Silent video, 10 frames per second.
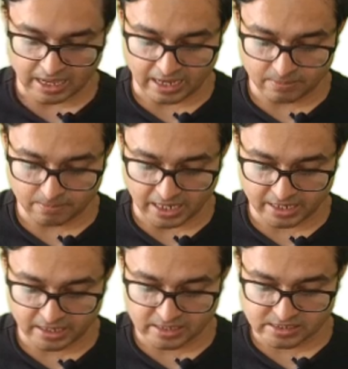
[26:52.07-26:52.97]
and
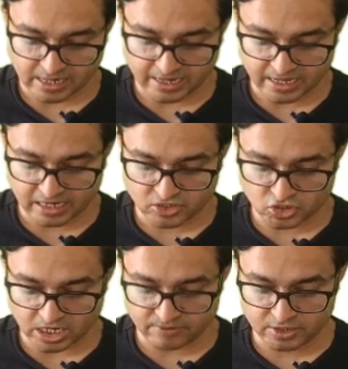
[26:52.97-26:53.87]
migrainous headache in
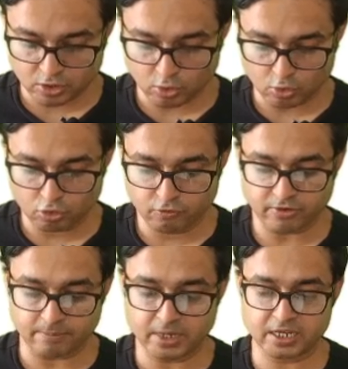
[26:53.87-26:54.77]
child with no
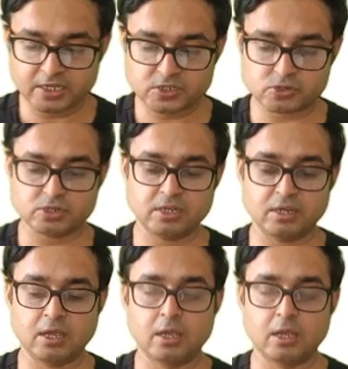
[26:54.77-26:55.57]
family history.